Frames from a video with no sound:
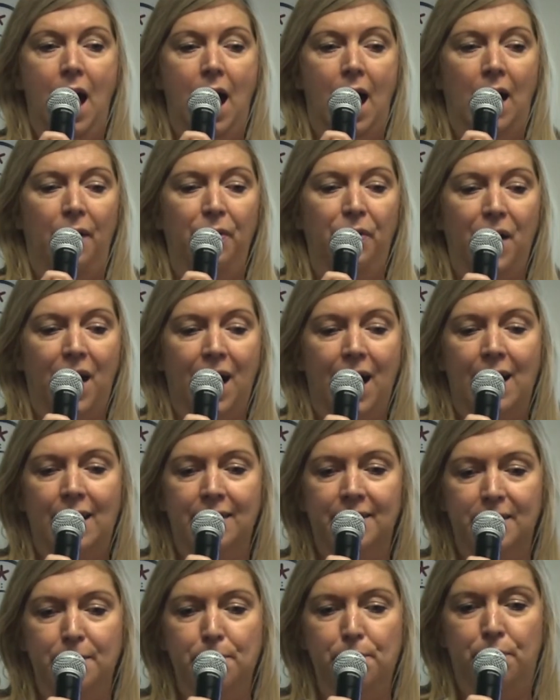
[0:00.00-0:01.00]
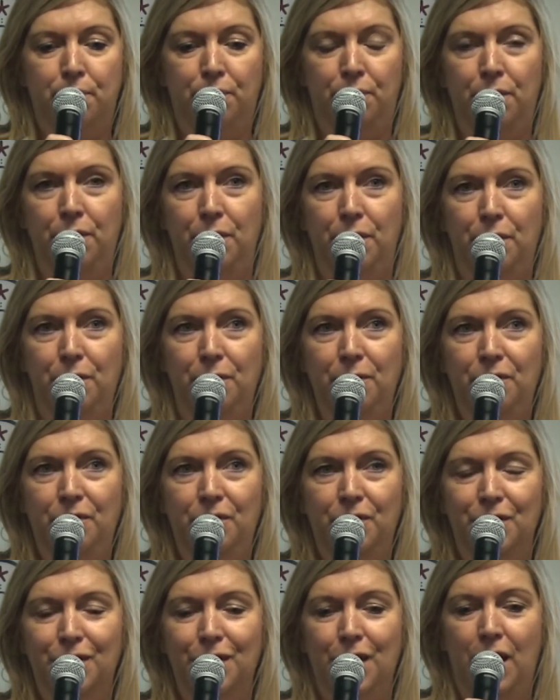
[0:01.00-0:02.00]
And that has
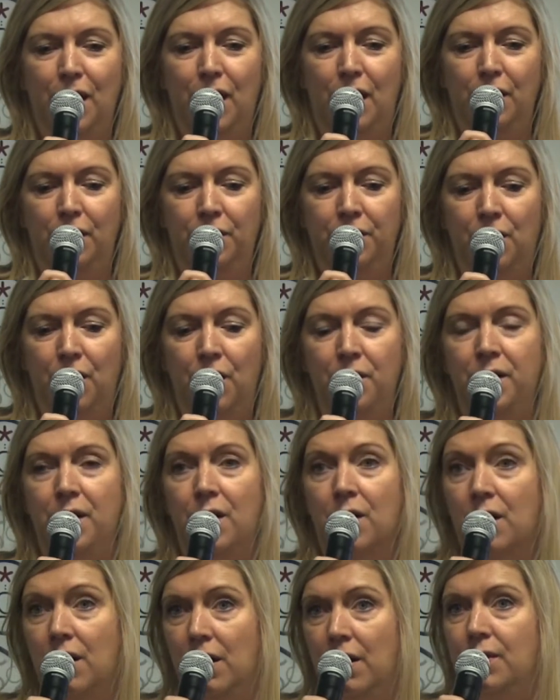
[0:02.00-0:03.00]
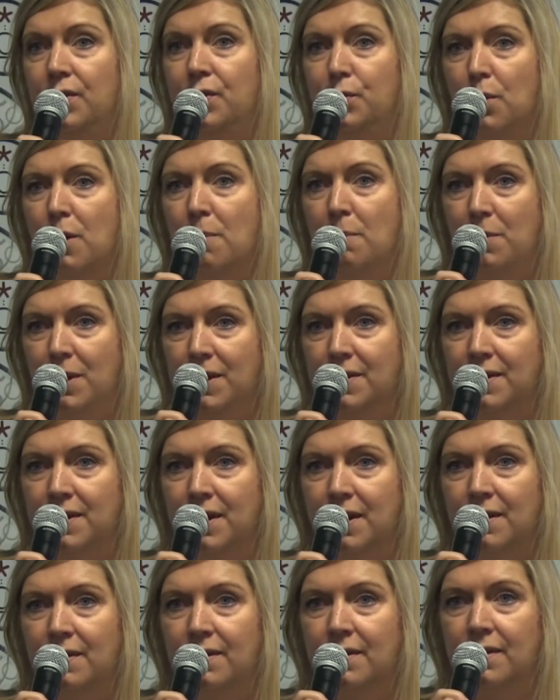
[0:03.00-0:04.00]
improved not only our closed won
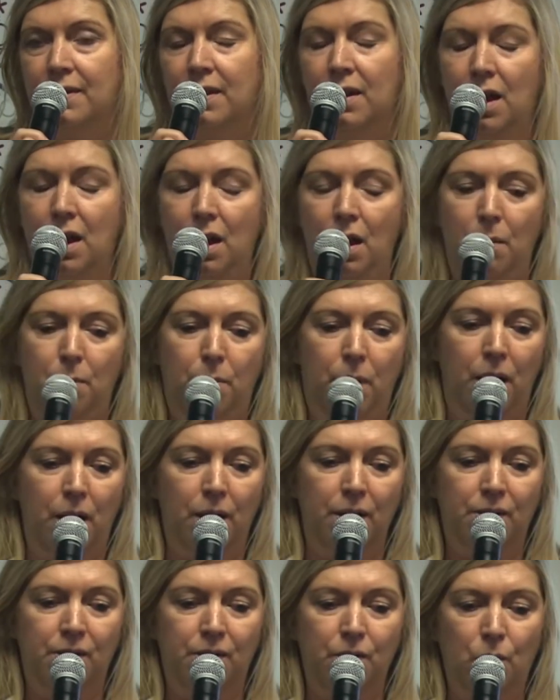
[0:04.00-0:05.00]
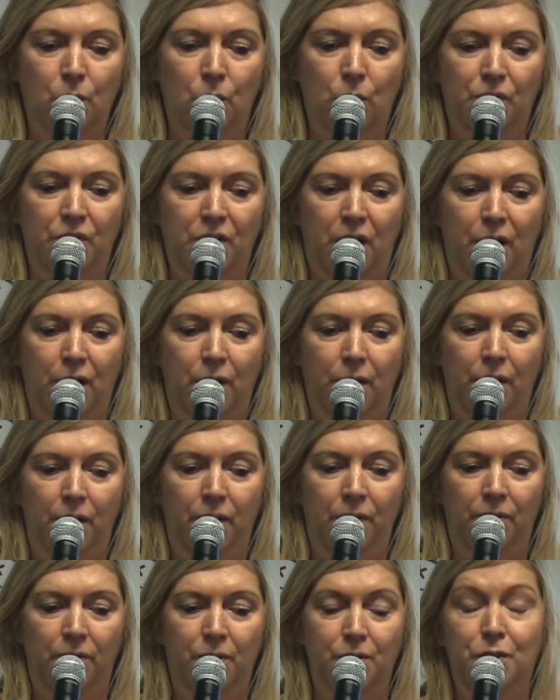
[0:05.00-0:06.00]
business, but also
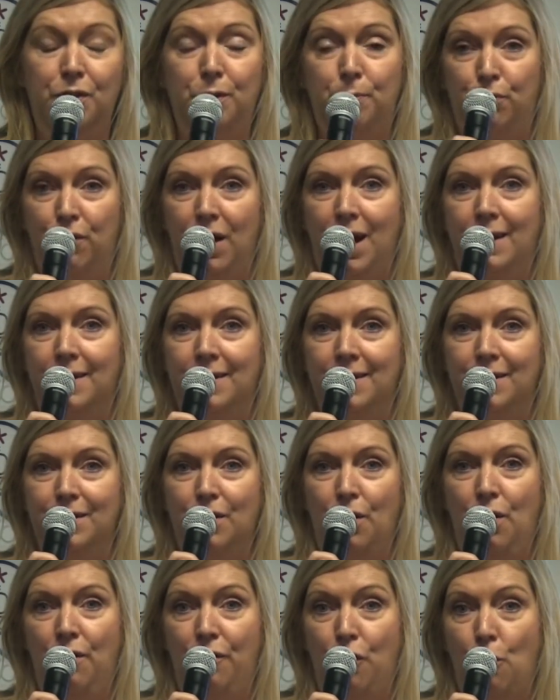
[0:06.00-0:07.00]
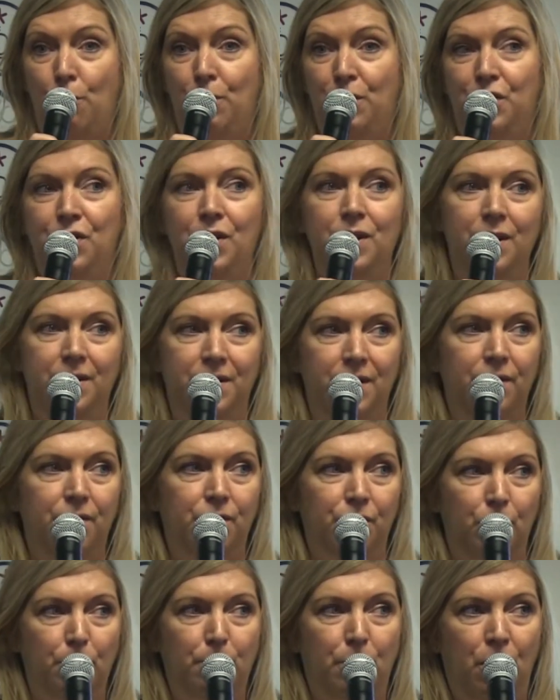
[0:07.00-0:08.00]
the spread of
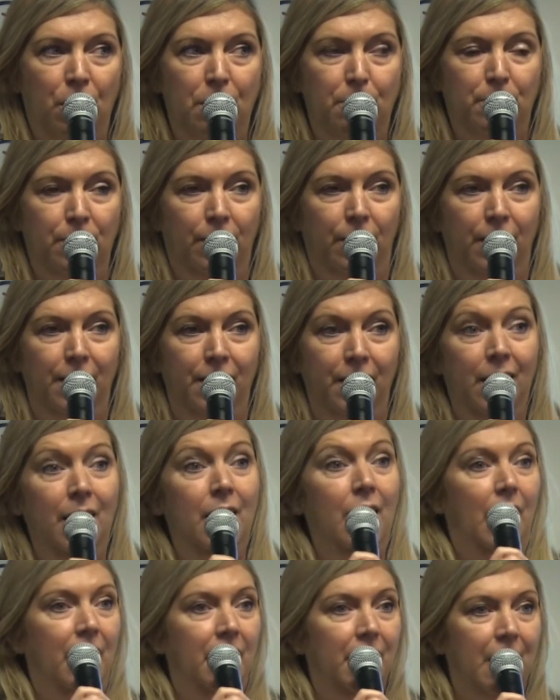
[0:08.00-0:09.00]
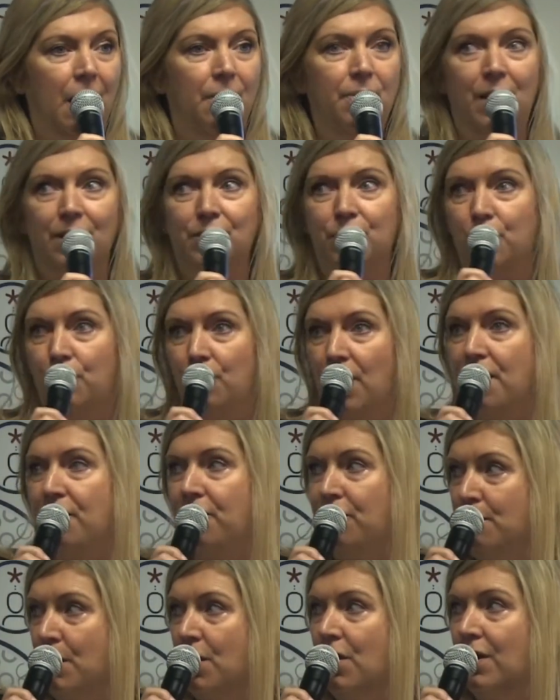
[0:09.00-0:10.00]
opportunities through the pipeline. And again, that's great
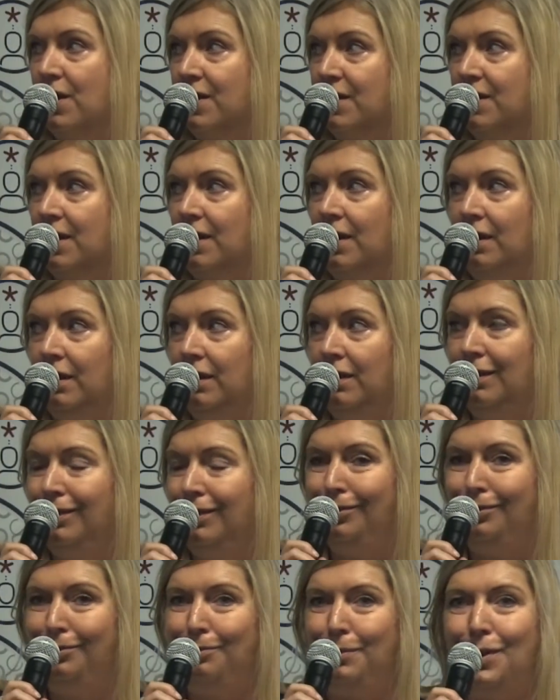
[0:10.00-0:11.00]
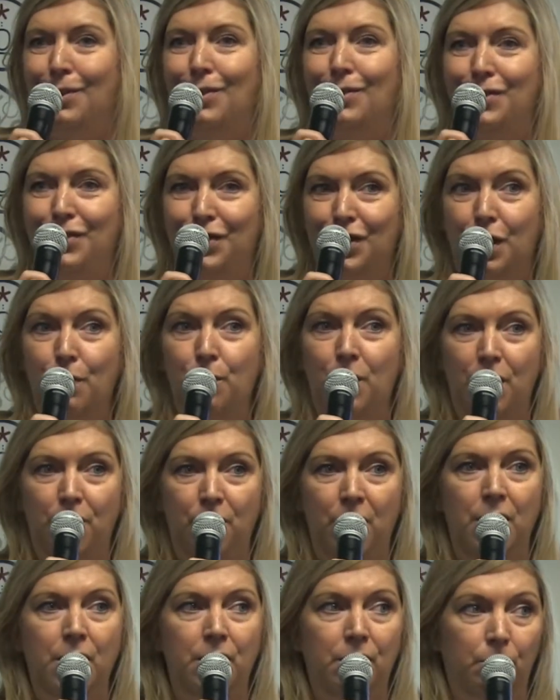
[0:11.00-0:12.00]
for marketing because we're
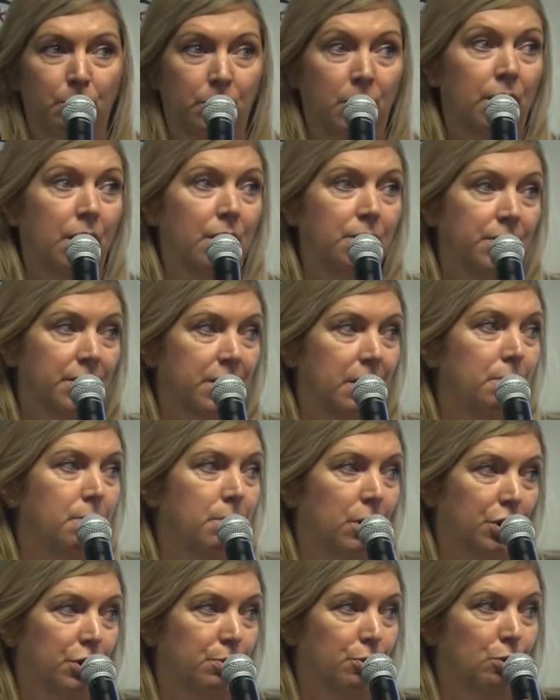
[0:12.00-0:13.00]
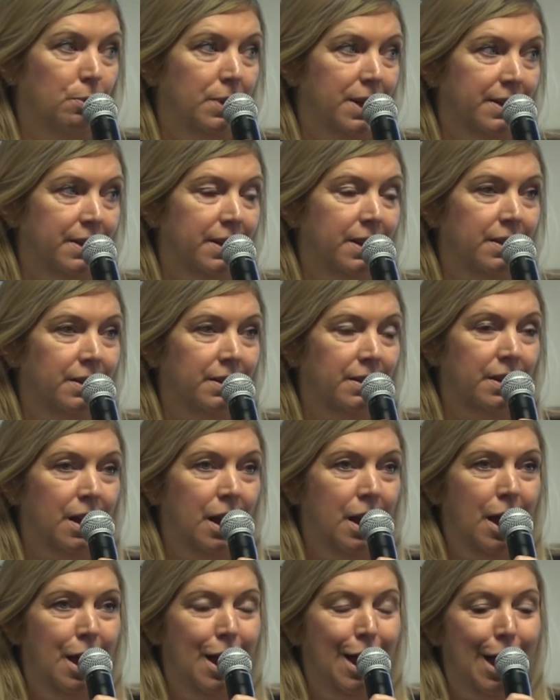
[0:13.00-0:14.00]
really closing much more business.
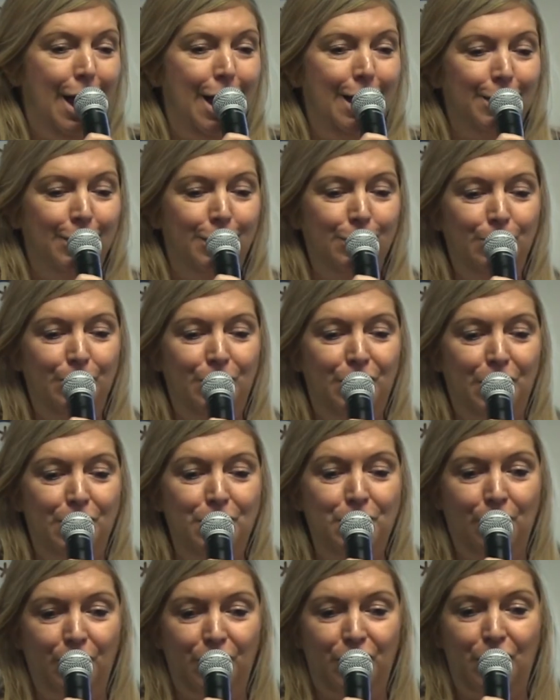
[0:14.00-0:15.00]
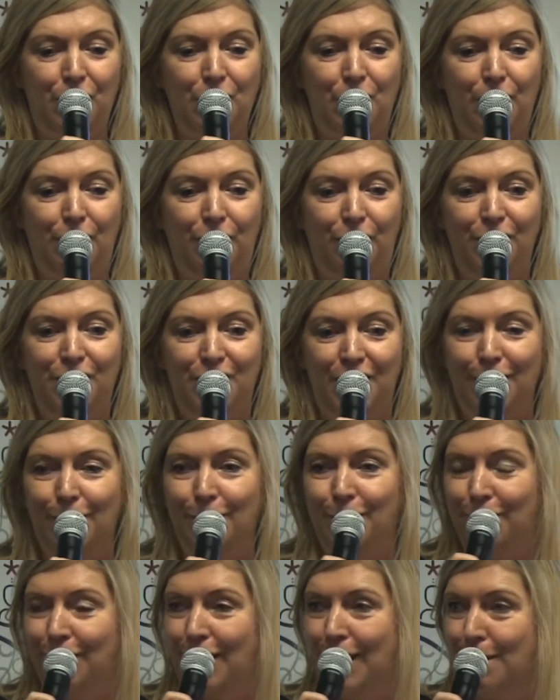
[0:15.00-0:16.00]
It's also not so good for
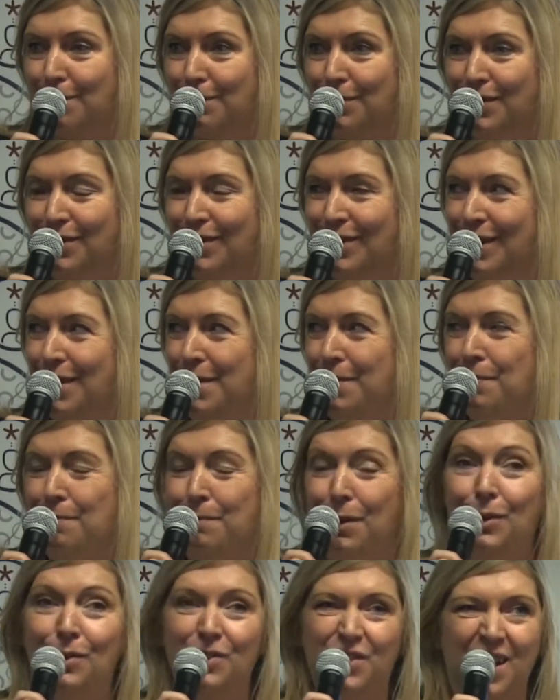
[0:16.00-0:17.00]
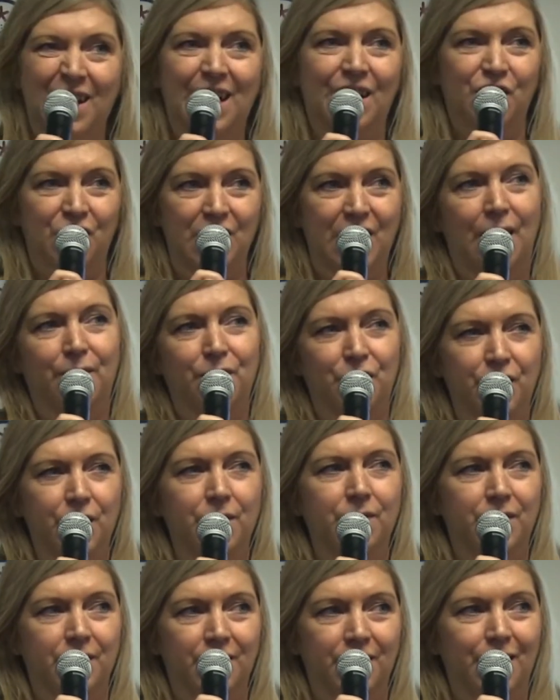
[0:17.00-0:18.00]
sales reps because they actually have to
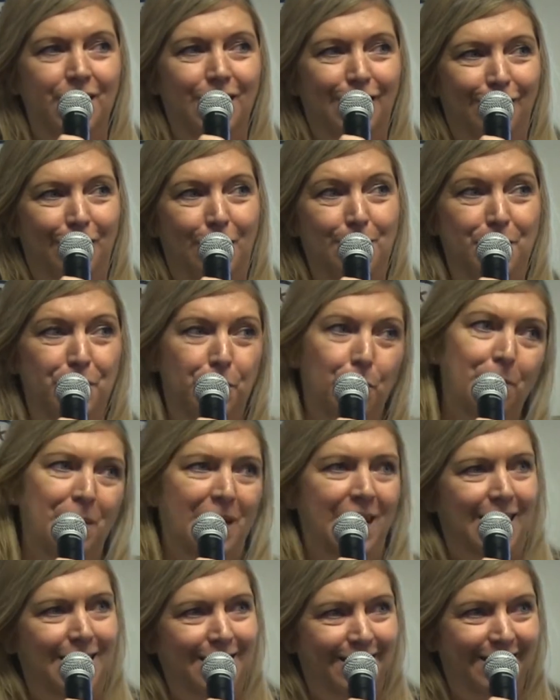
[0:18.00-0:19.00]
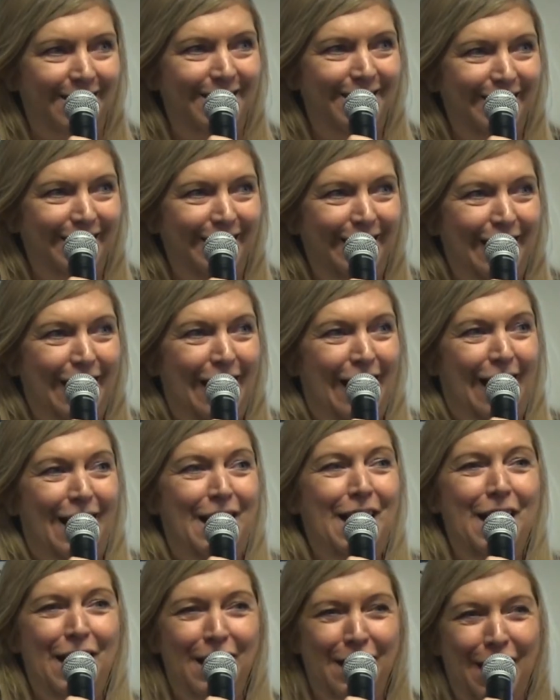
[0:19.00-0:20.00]
use the CRM and not be lazy.
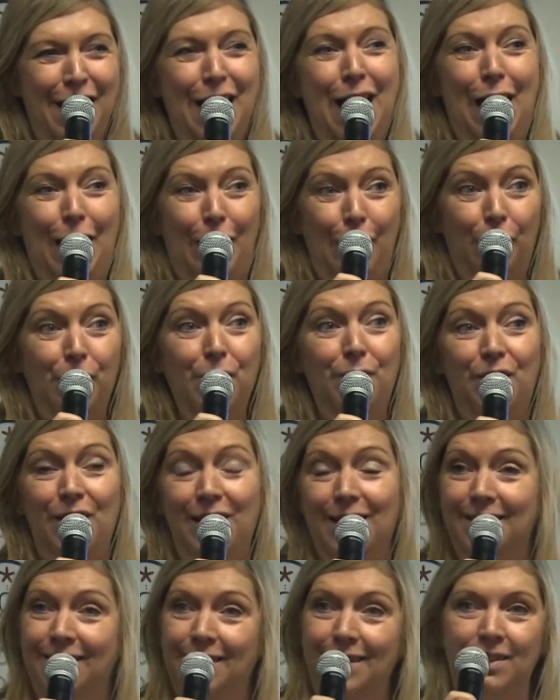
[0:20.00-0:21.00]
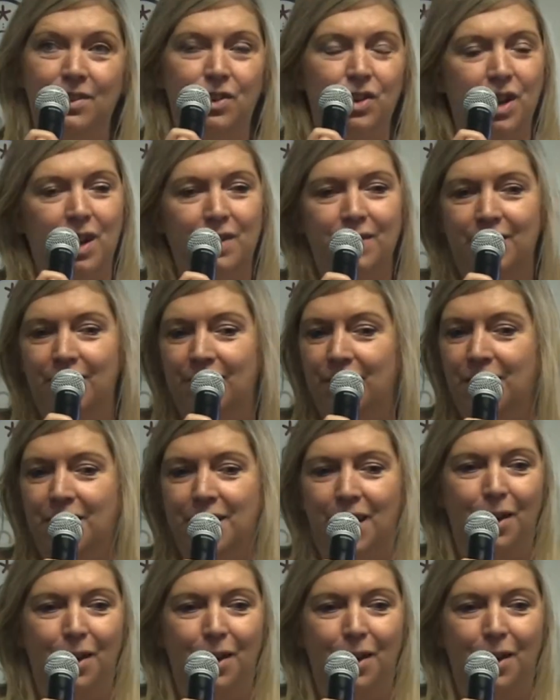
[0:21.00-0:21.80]
And a lot of this is just,